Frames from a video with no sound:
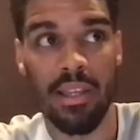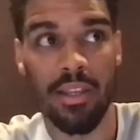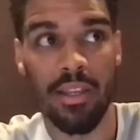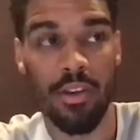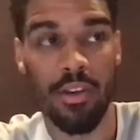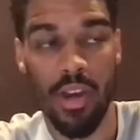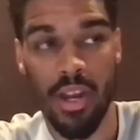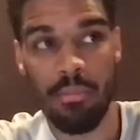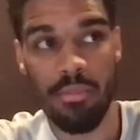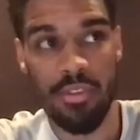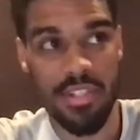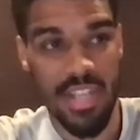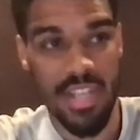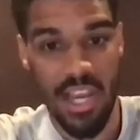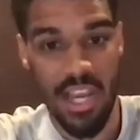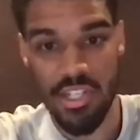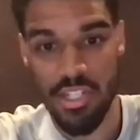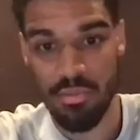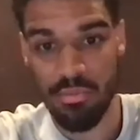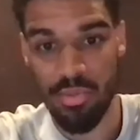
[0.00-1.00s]
grandma was
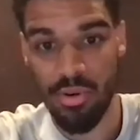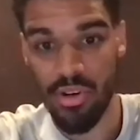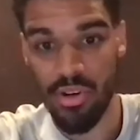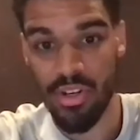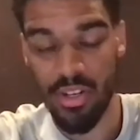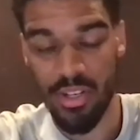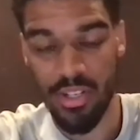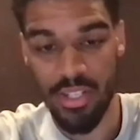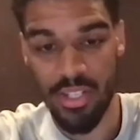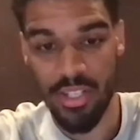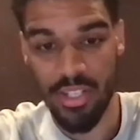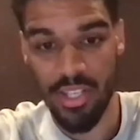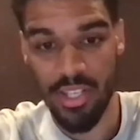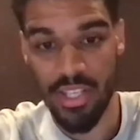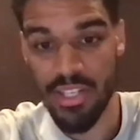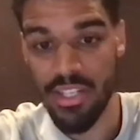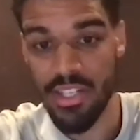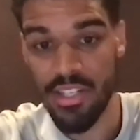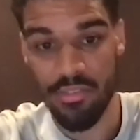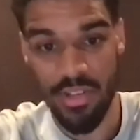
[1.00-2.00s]
actually born on an
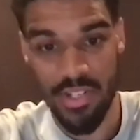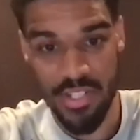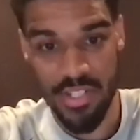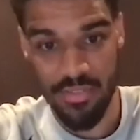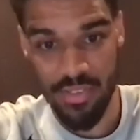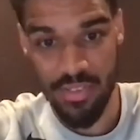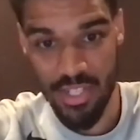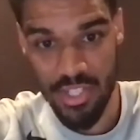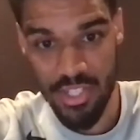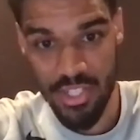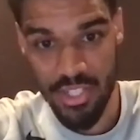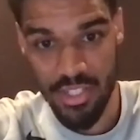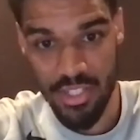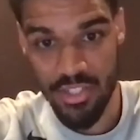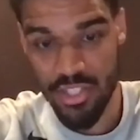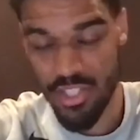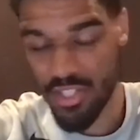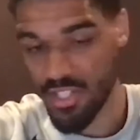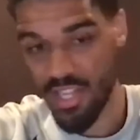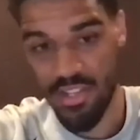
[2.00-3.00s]
Indian reservation
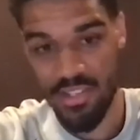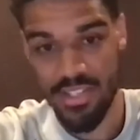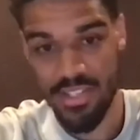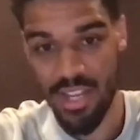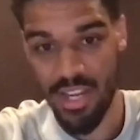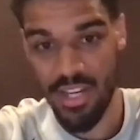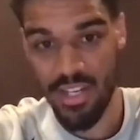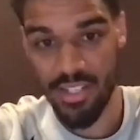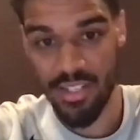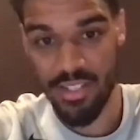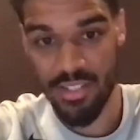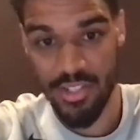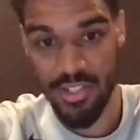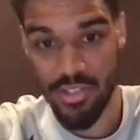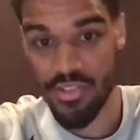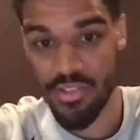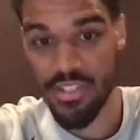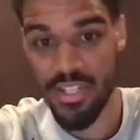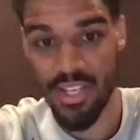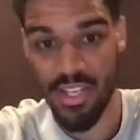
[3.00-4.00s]
just outside of
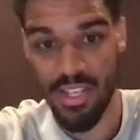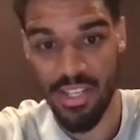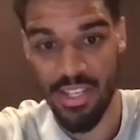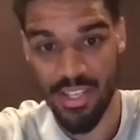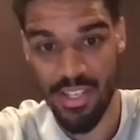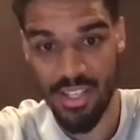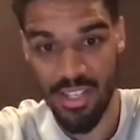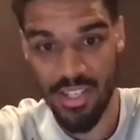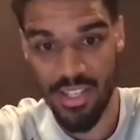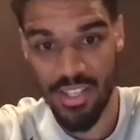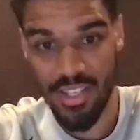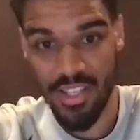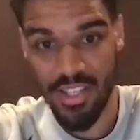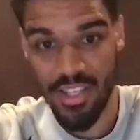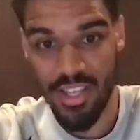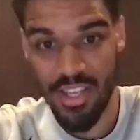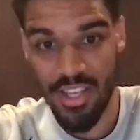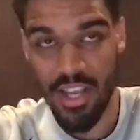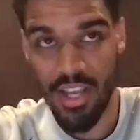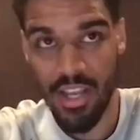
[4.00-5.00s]
Tulsa.
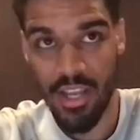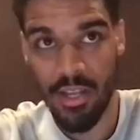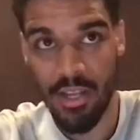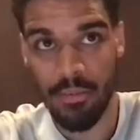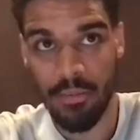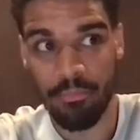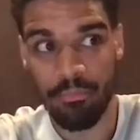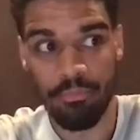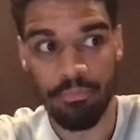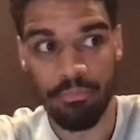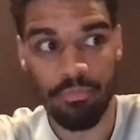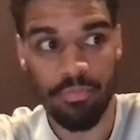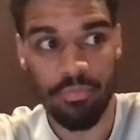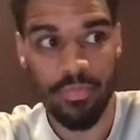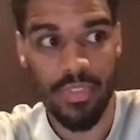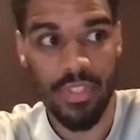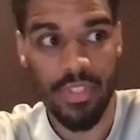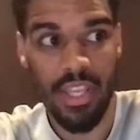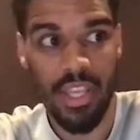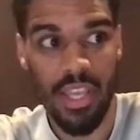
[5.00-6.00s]
Um,
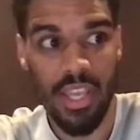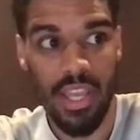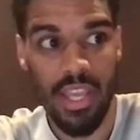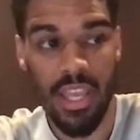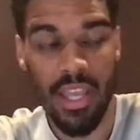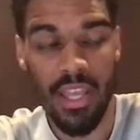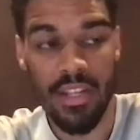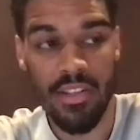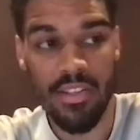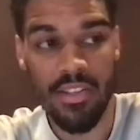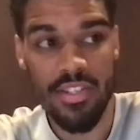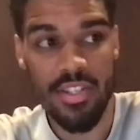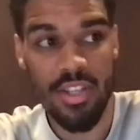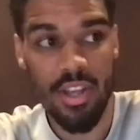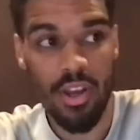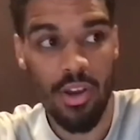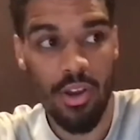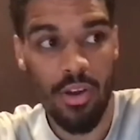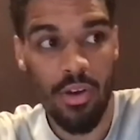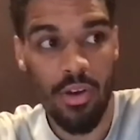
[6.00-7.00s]
and
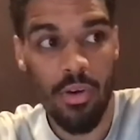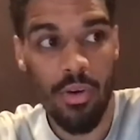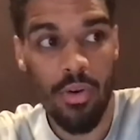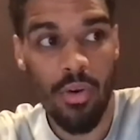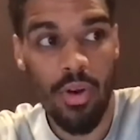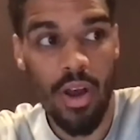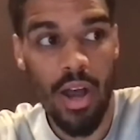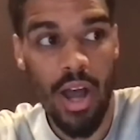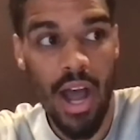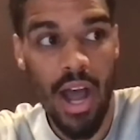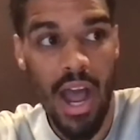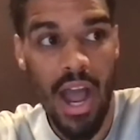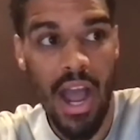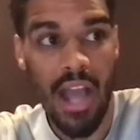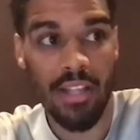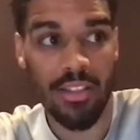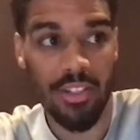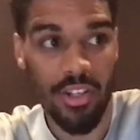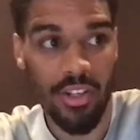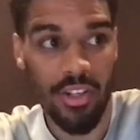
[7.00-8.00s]
so I
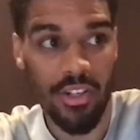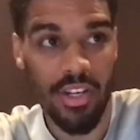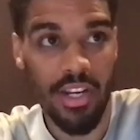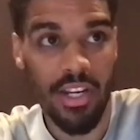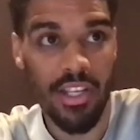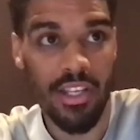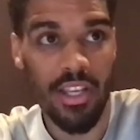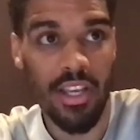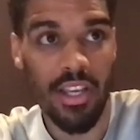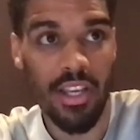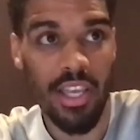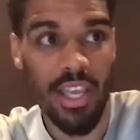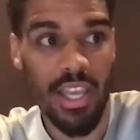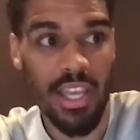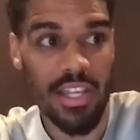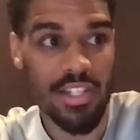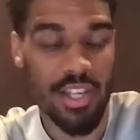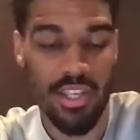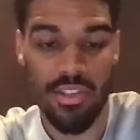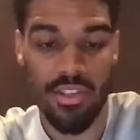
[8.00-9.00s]
learned at a young
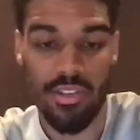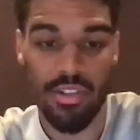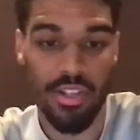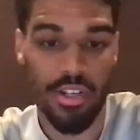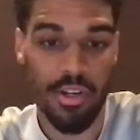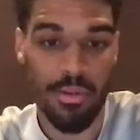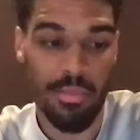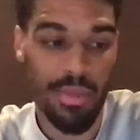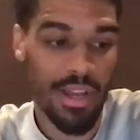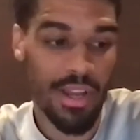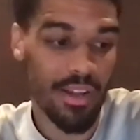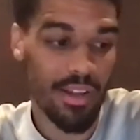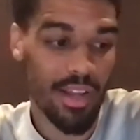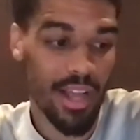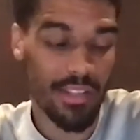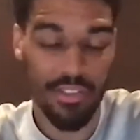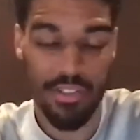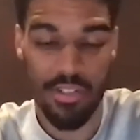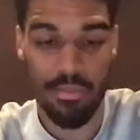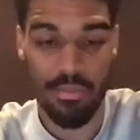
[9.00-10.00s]
age, like I learned
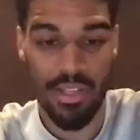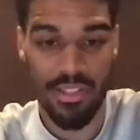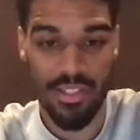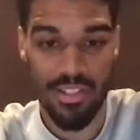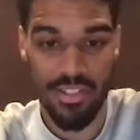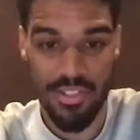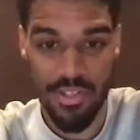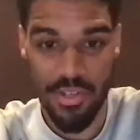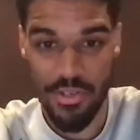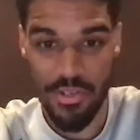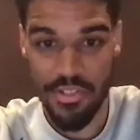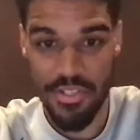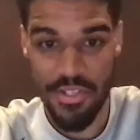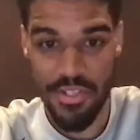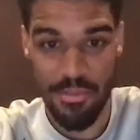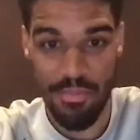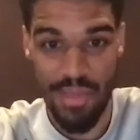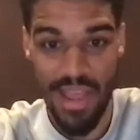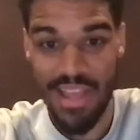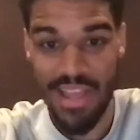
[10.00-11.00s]
about the
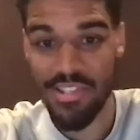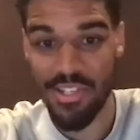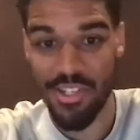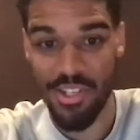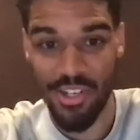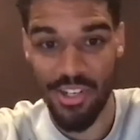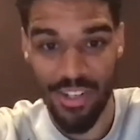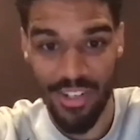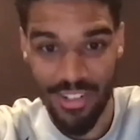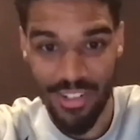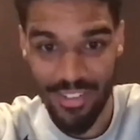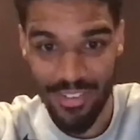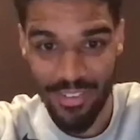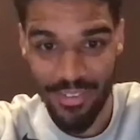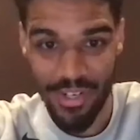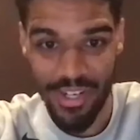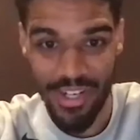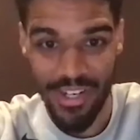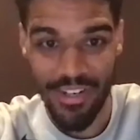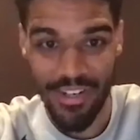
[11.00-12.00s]
Tulsa massacre,
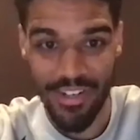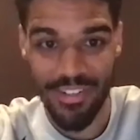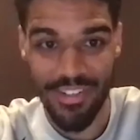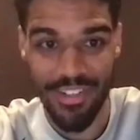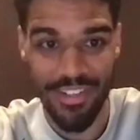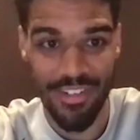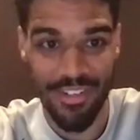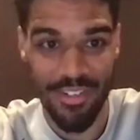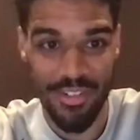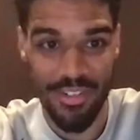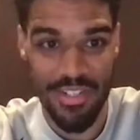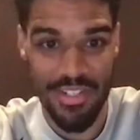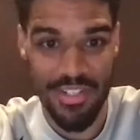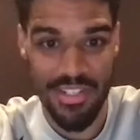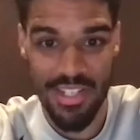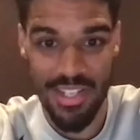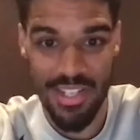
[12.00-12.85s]
where there was